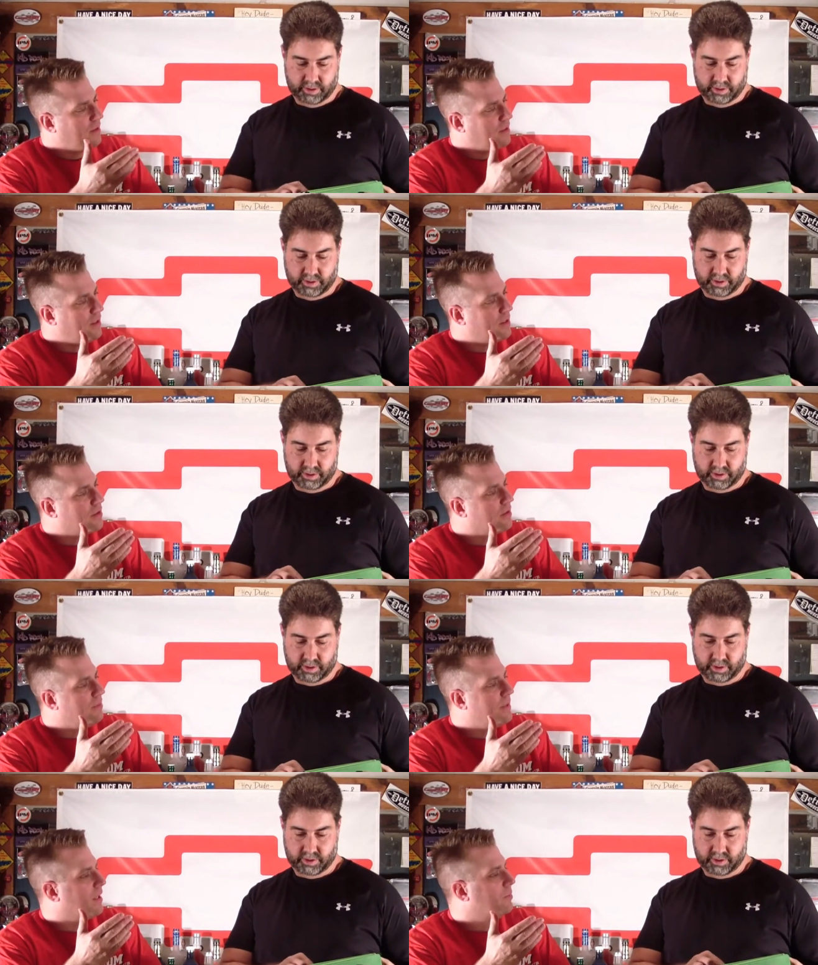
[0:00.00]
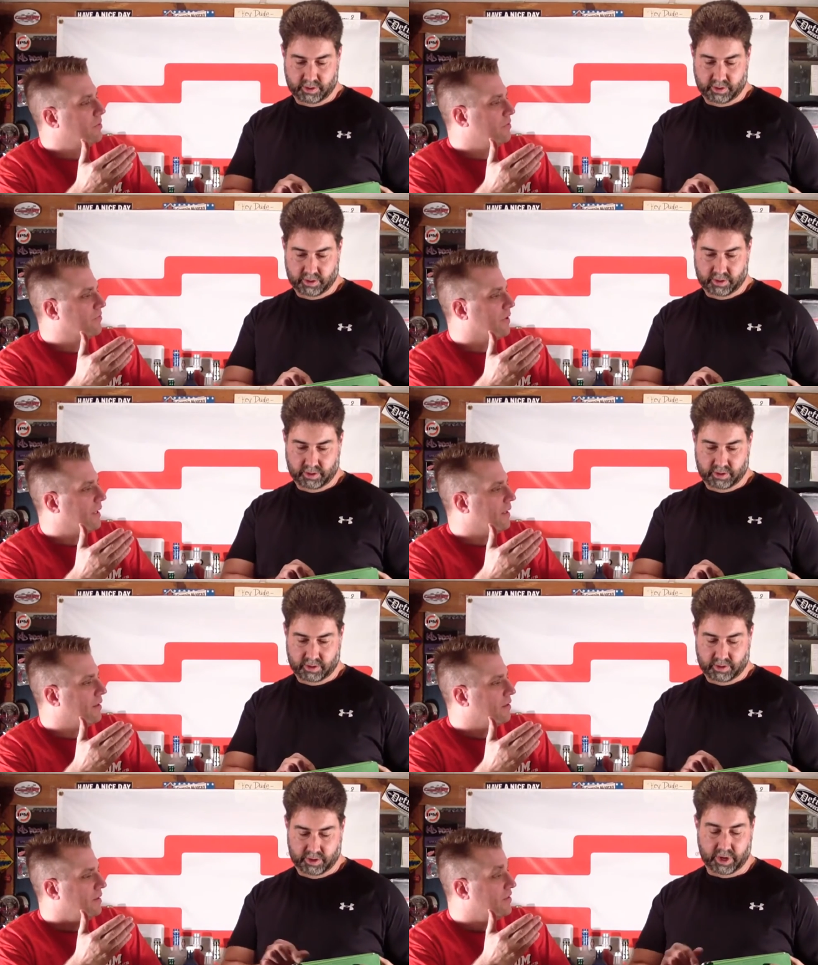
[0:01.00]
Speaker 1: like a, like a current Malibu front
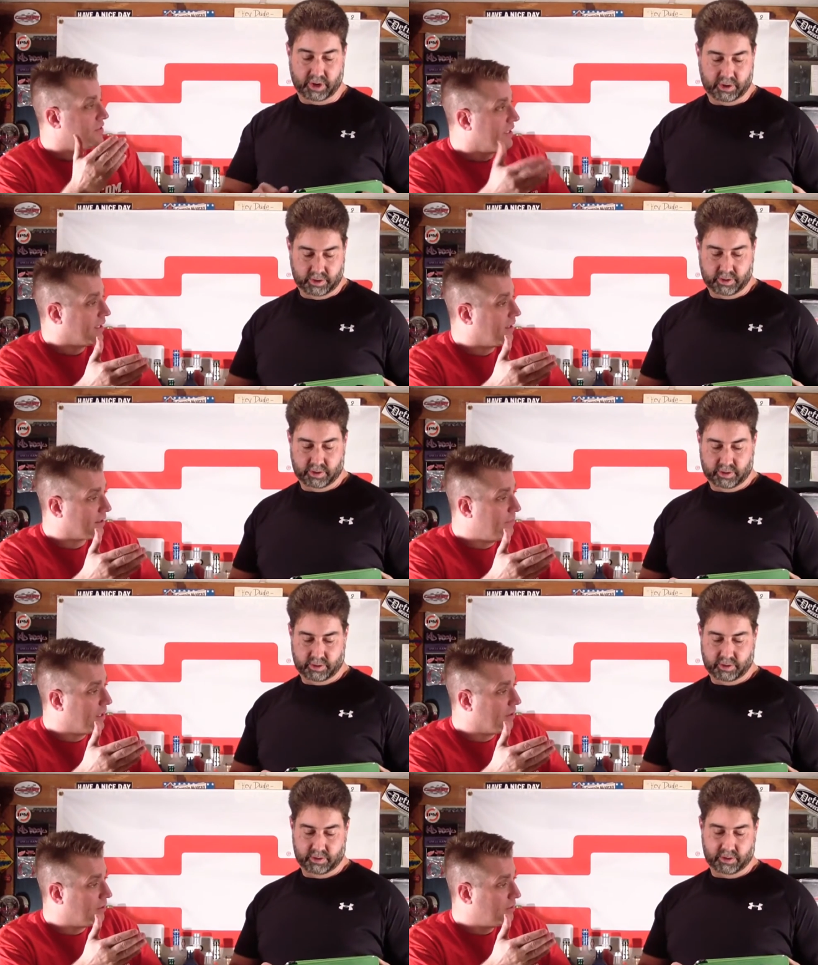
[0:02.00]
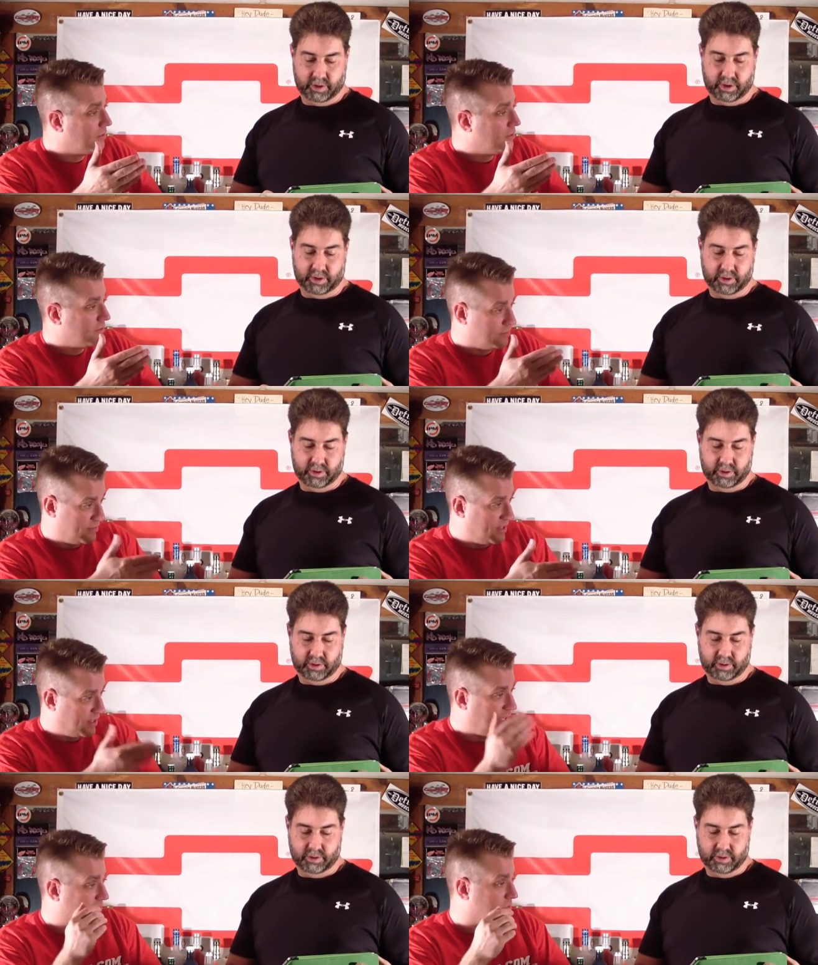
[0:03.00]
end and yeah. stick it on a Camaro, yeah,
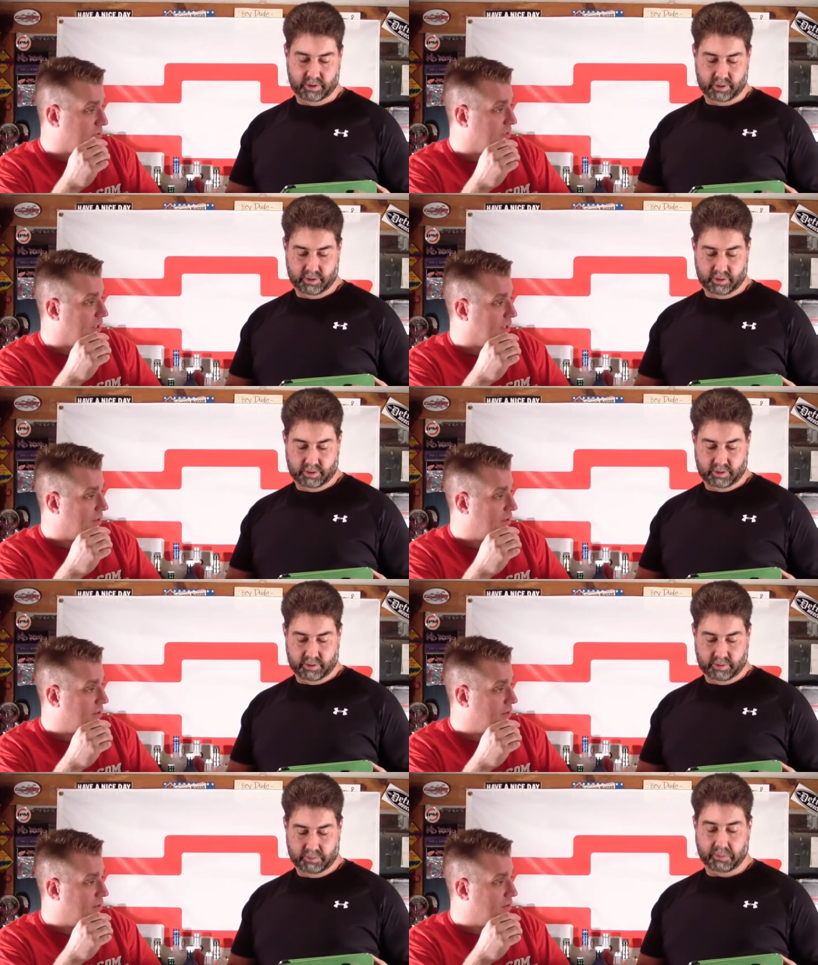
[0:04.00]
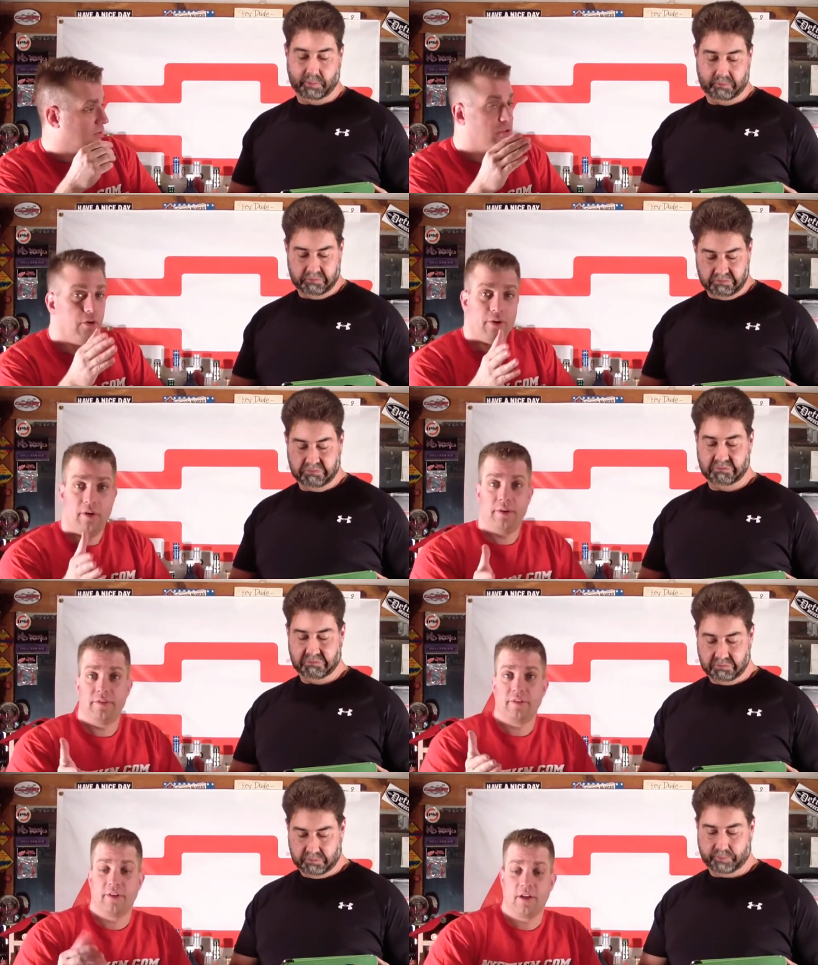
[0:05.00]
that's what you'd get. So
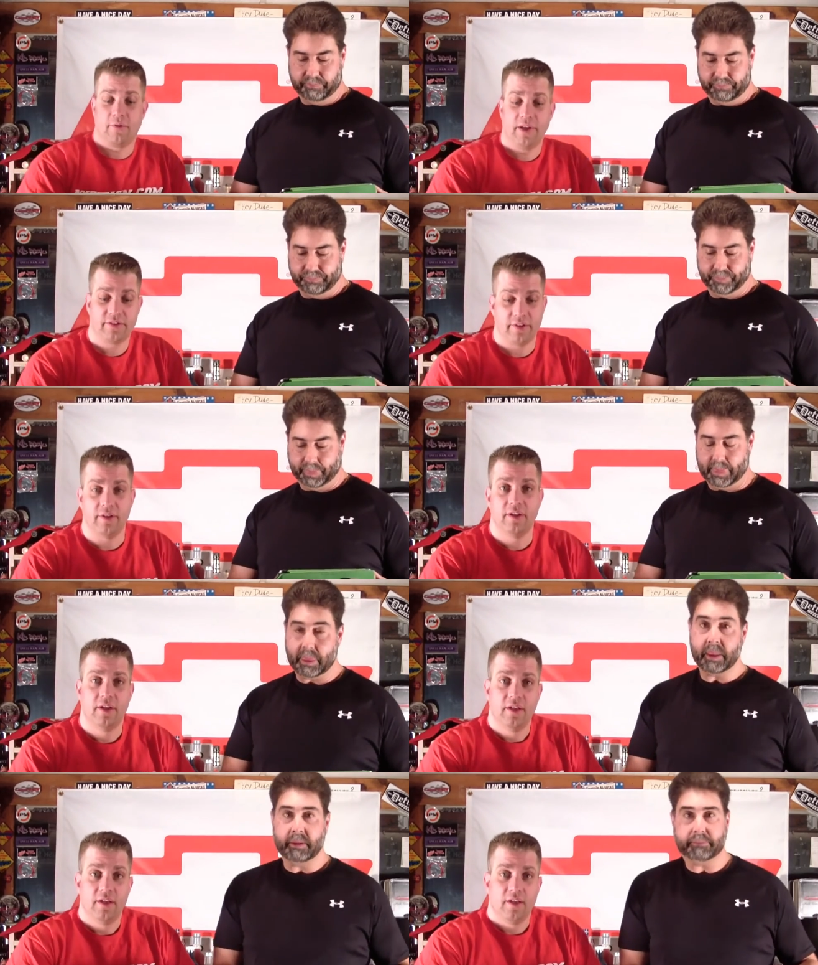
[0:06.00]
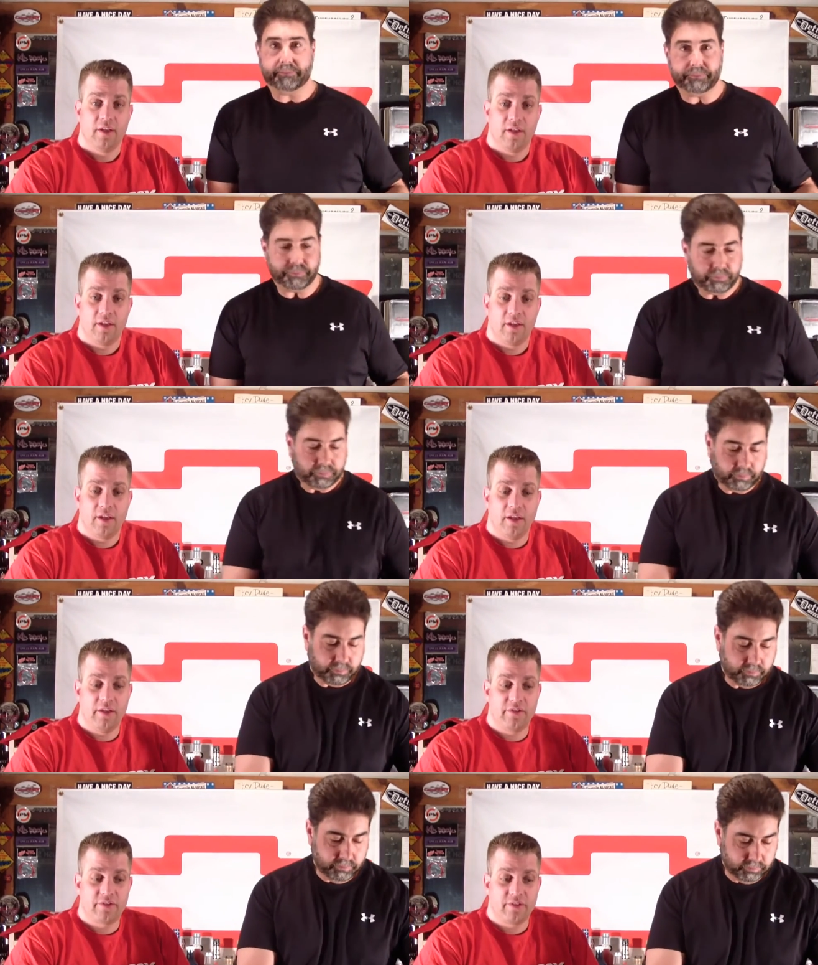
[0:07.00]
here's a great question:
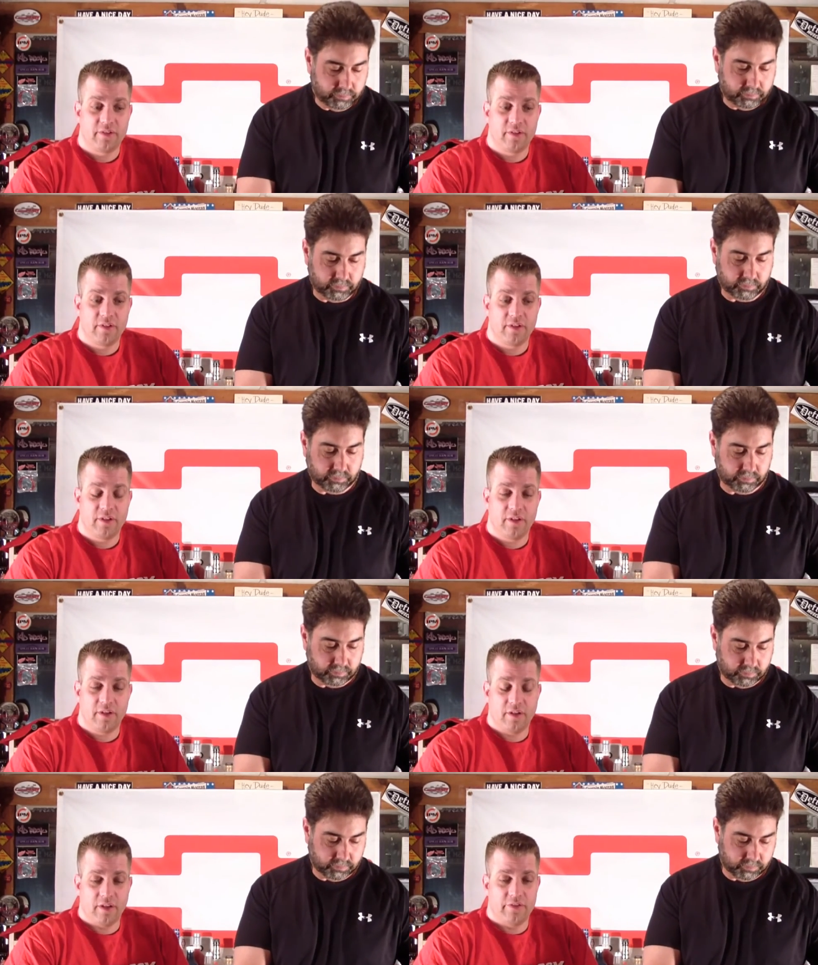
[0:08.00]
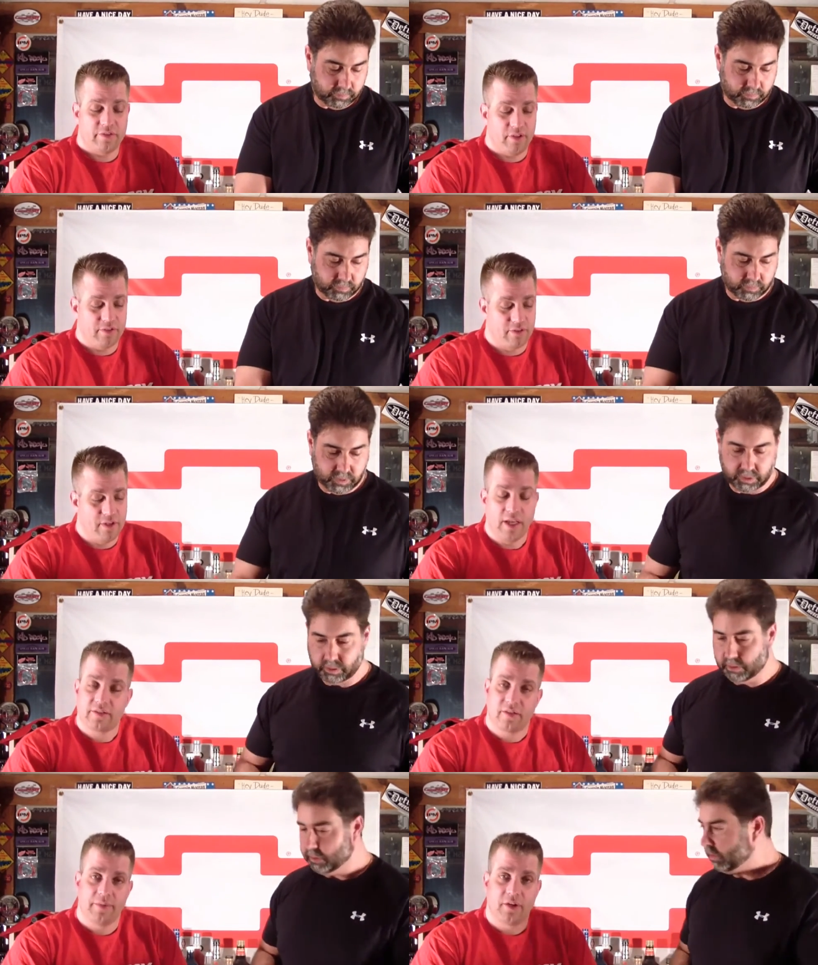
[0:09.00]
Is is is the
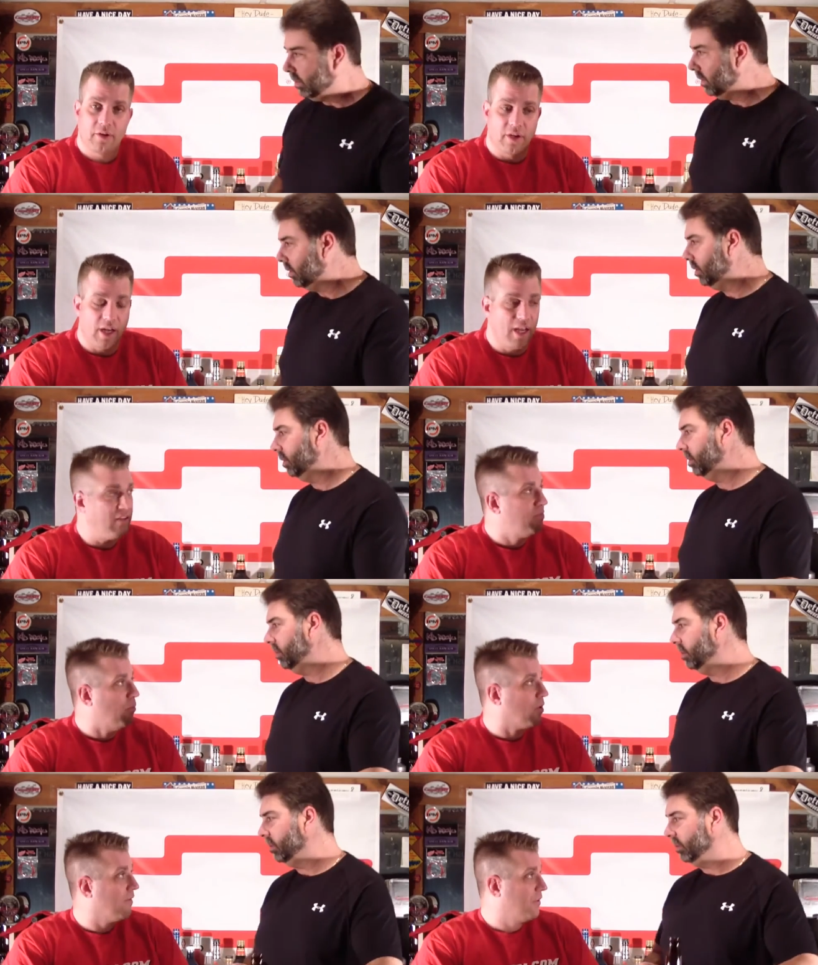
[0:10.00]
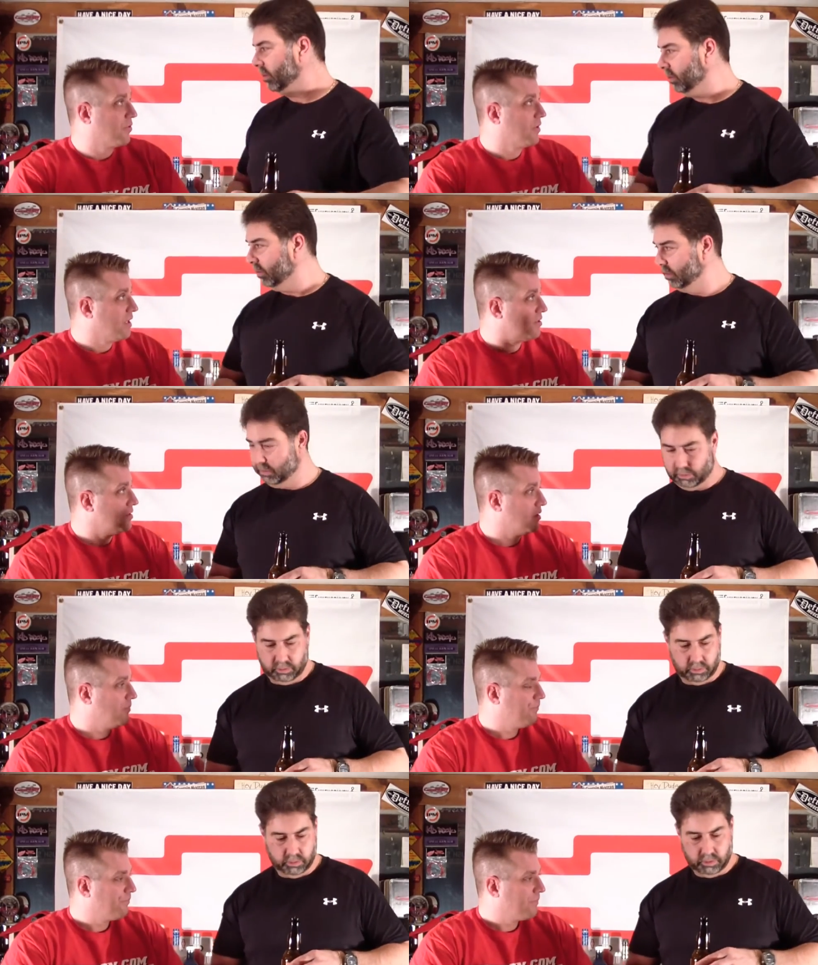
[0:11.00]
next Camaro going to have more of the
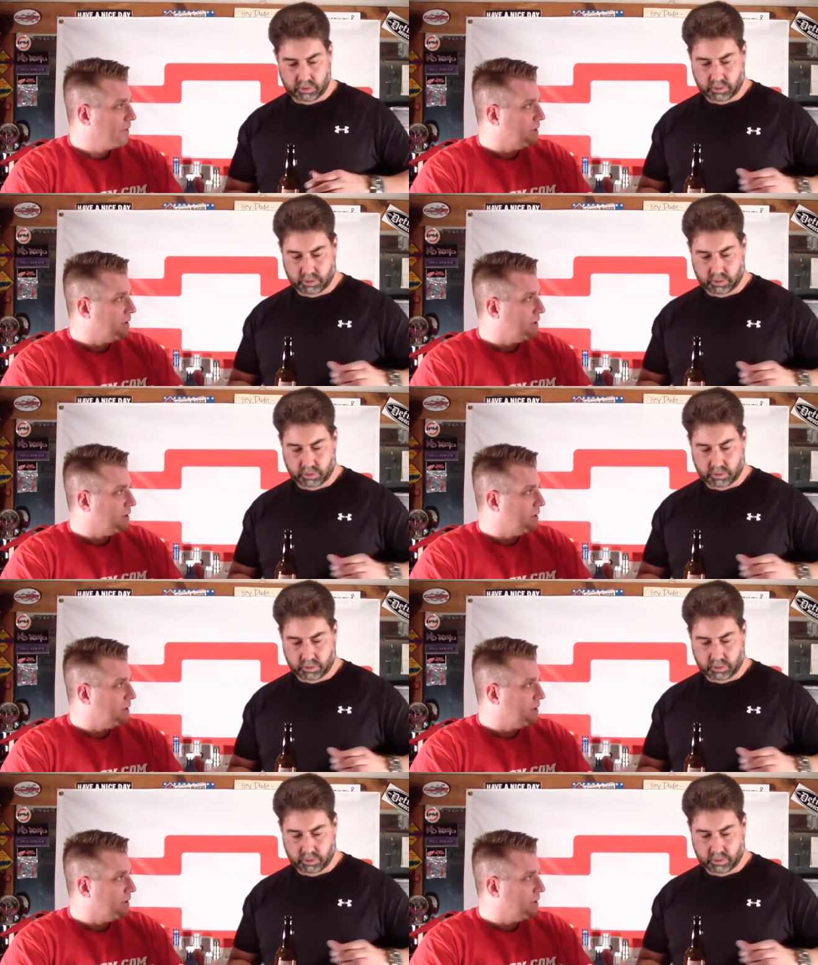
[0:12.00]
traditional?